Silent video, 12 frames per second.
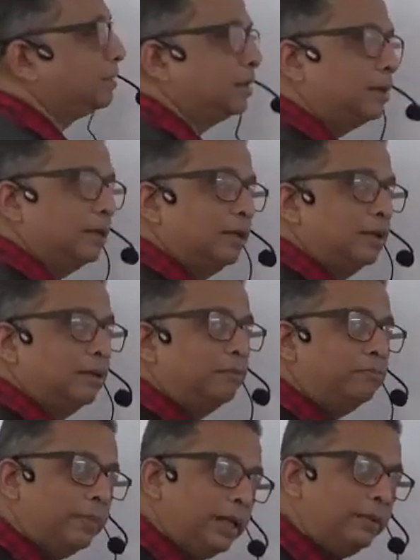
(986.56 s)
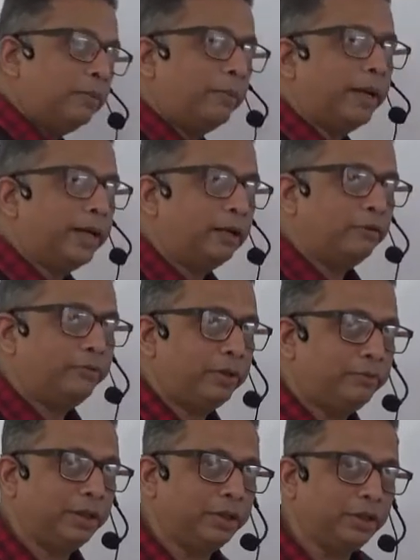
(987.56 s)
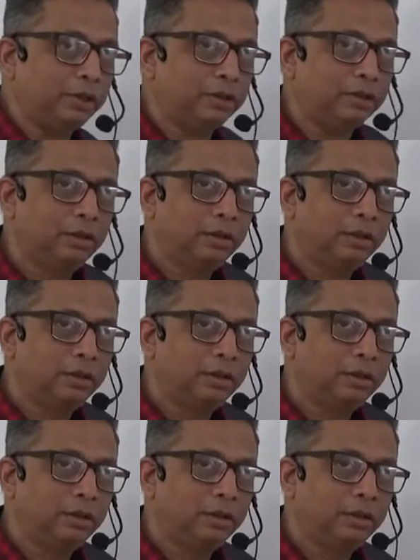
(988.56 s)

the minimum angle of deviation.